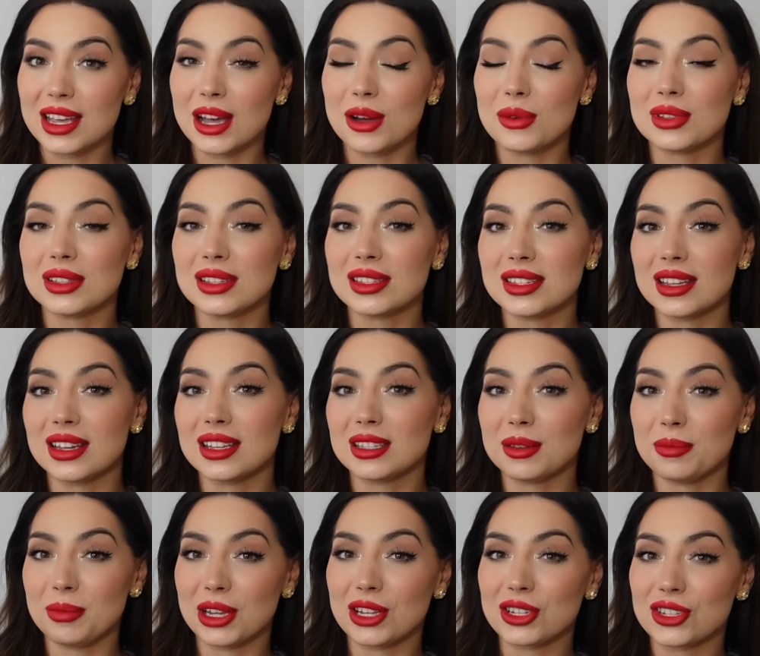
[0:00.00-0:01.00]
I'll insert a
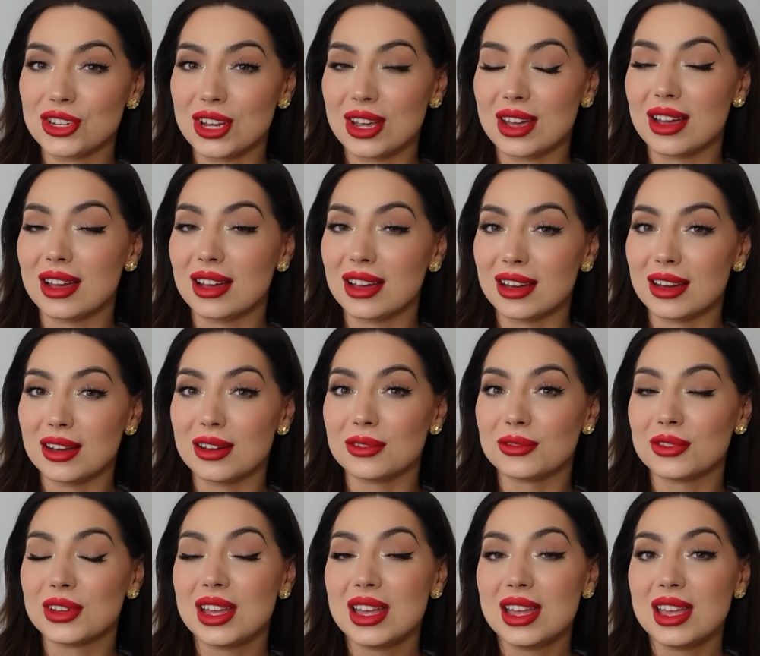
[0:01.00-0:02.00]
picture of
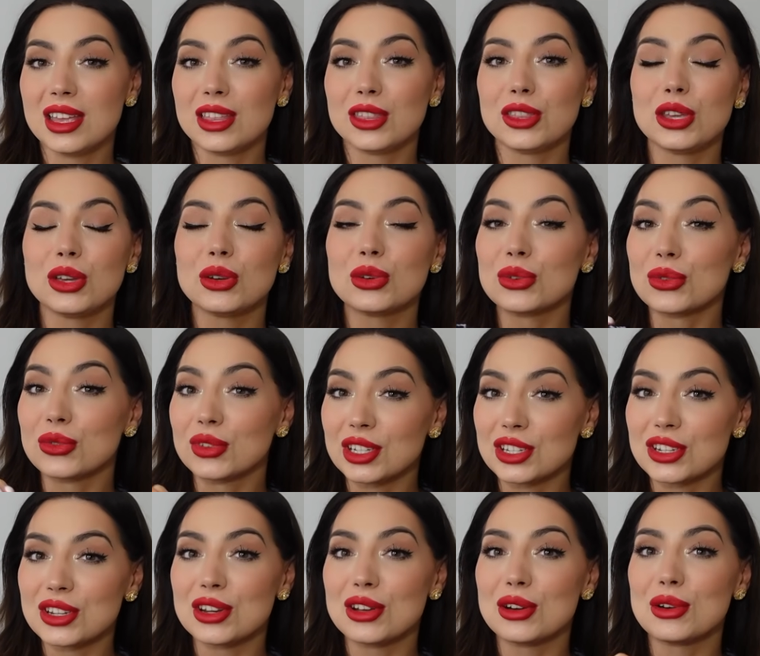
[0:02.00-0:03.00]
the
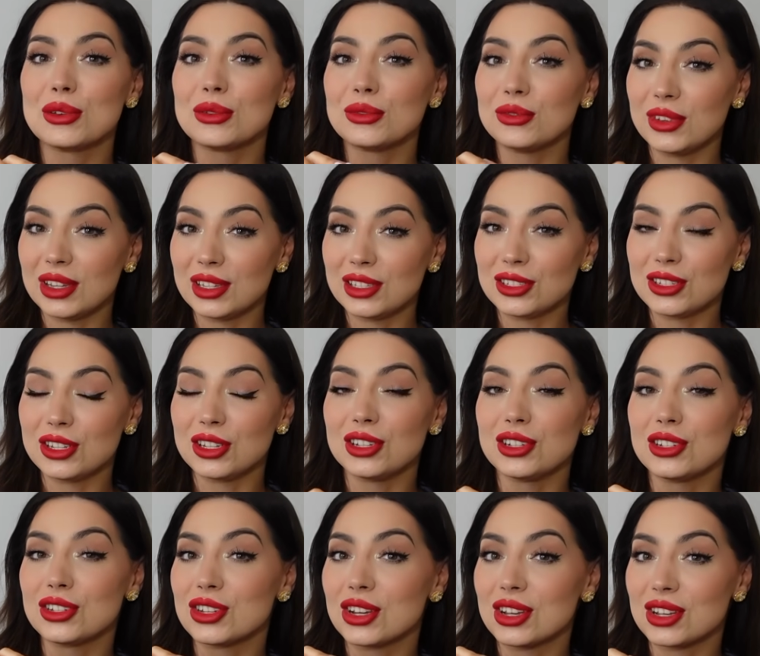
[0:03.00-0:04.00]
original
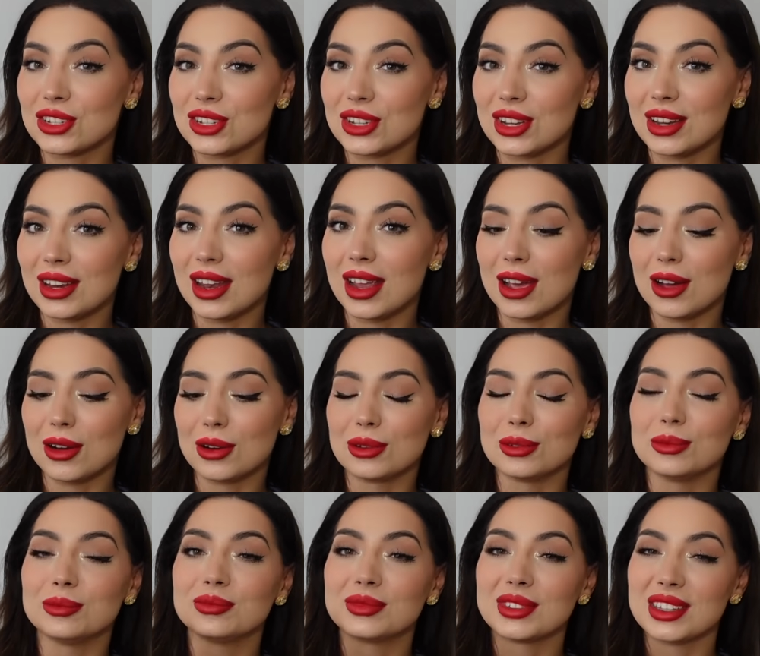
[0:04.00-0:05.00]
vintage
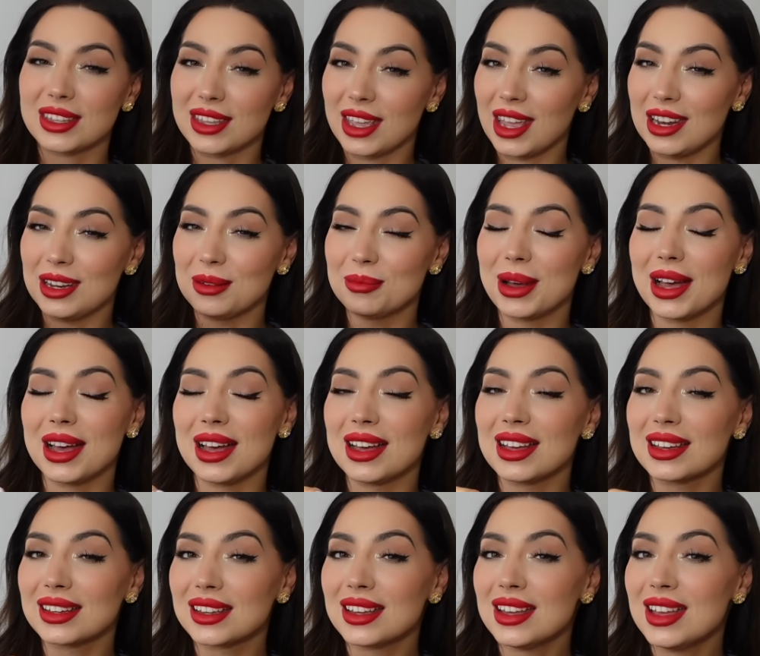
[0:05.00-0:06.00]
Chanel Kelly
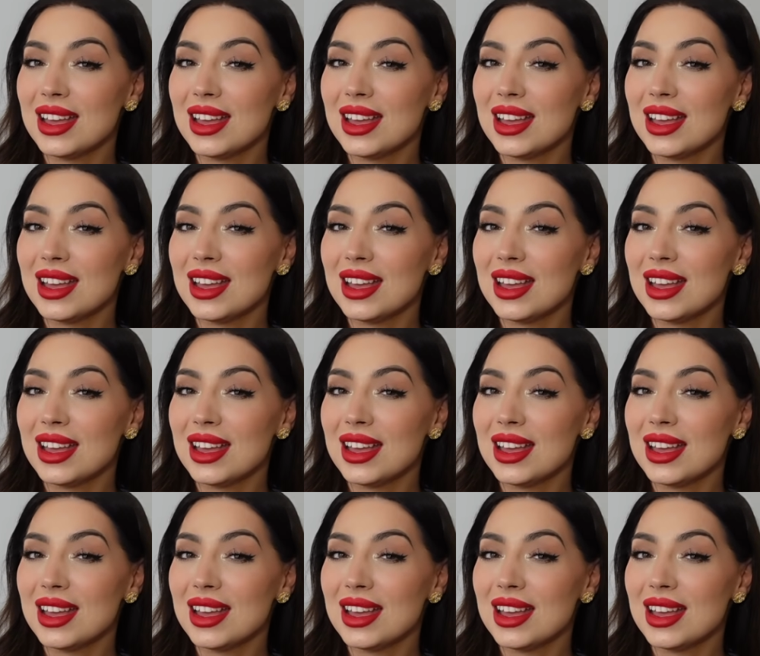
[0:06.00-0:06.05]
bag.